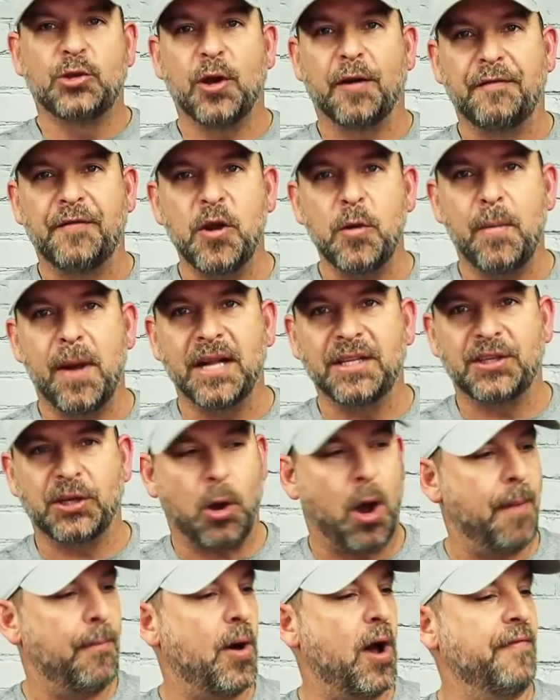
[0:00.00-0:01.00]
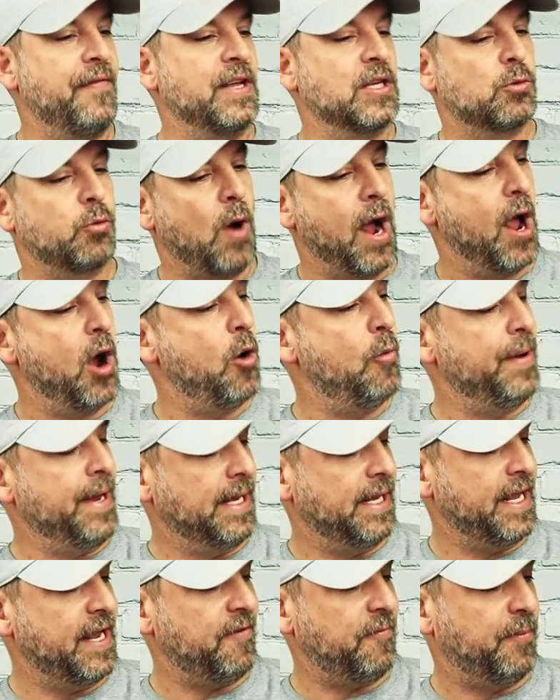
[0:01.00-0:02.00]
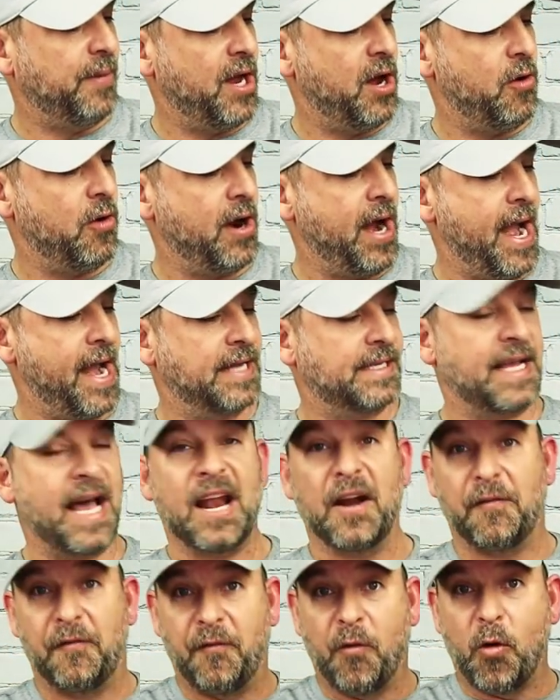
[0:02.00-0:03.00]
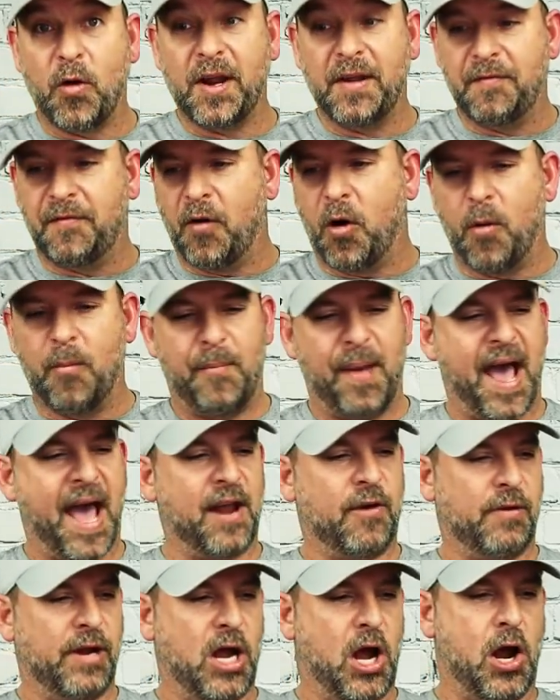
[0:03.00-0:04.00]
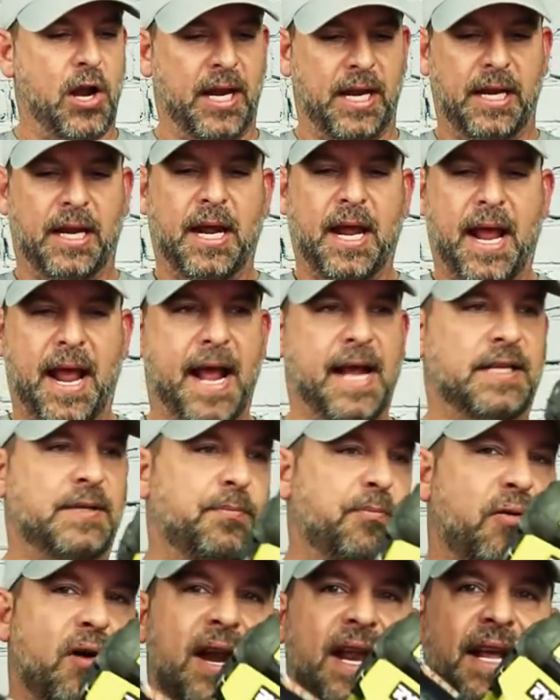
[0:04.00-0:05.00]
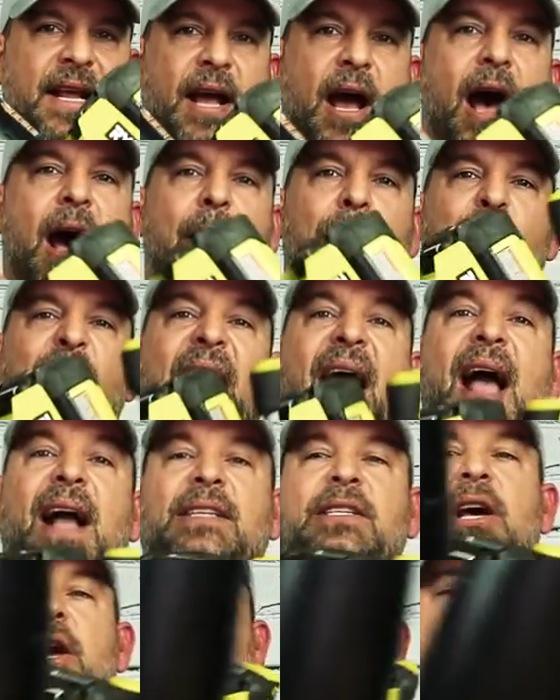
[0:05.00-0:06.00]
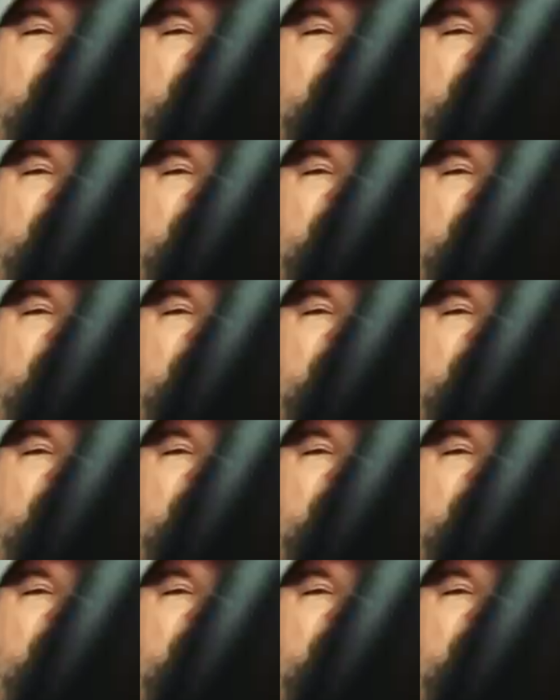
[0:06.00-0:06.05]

So a few months ago, I bought this Ryobi leaf blower and it's got a 40 volt battery on it. It's pretty compact.